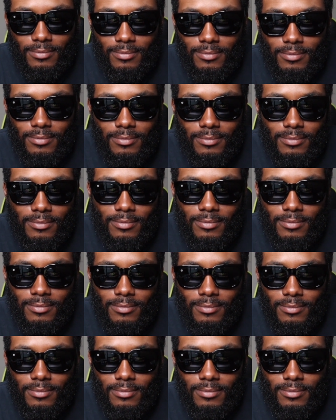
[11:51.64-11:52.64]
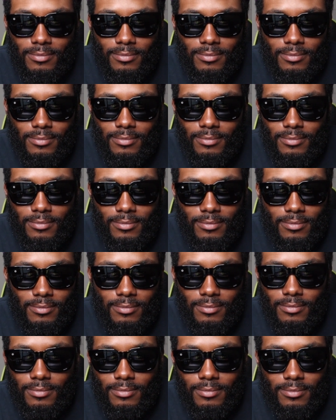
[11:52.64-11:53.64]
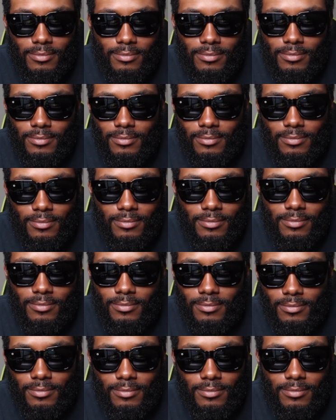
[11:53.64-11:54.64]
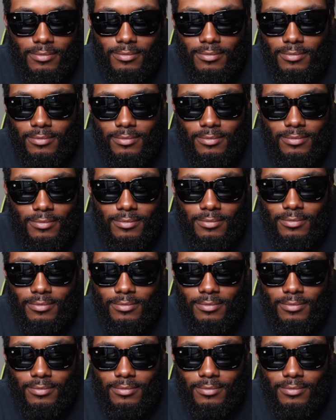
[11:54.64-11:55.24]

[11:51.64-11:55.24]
The person shown says nothing.